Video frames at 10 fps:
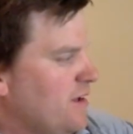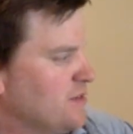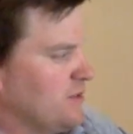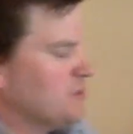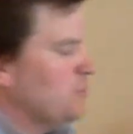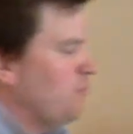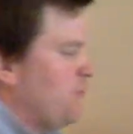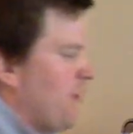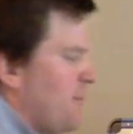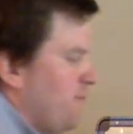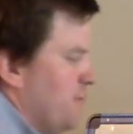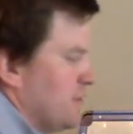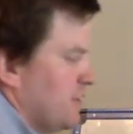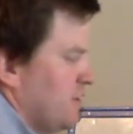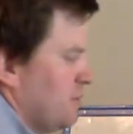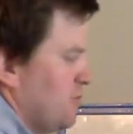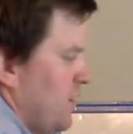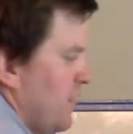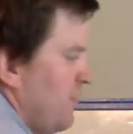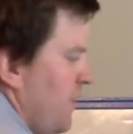So let's move the 5 first. Let's
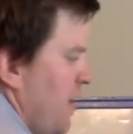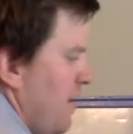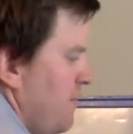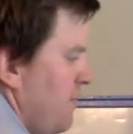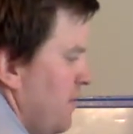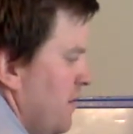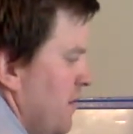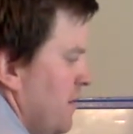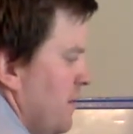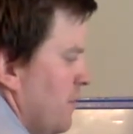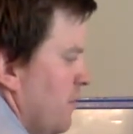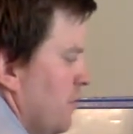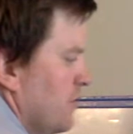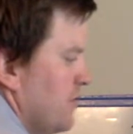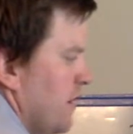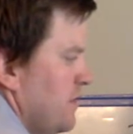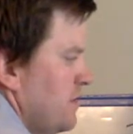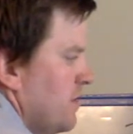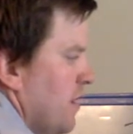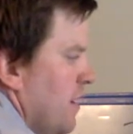subtract 5 from both sides.